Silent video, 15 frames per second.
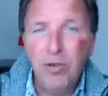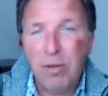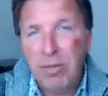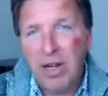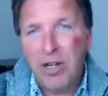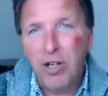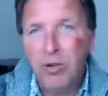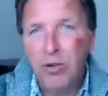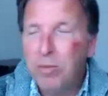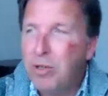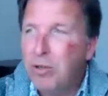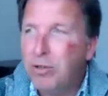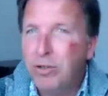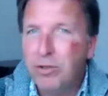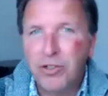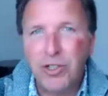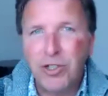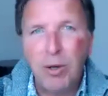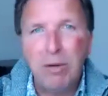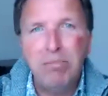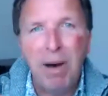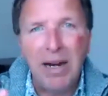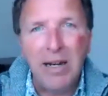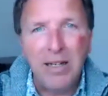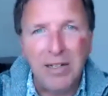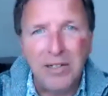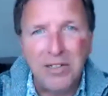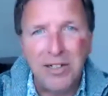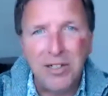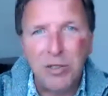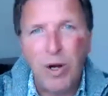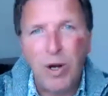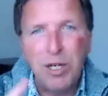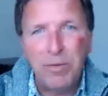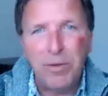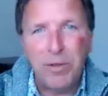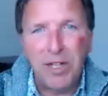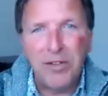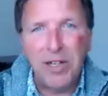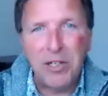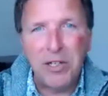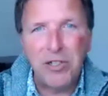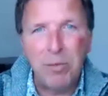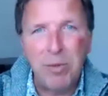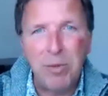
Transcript: I'm like you. I mean, you're, you're so ebullient. It's wonderful. I think so many